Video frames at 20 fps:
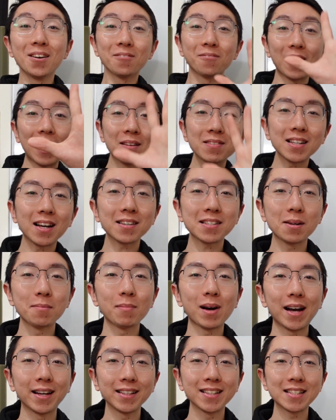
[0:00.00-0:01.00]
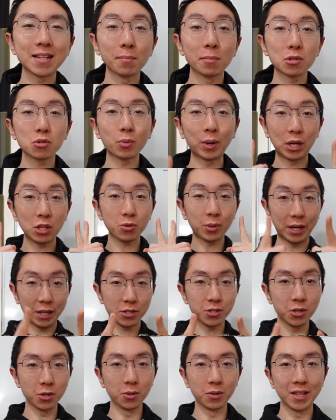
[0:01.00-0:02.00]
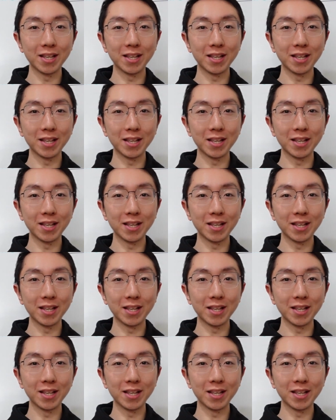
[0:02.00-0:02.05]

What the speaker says: Five stocks I'm buying December 2022.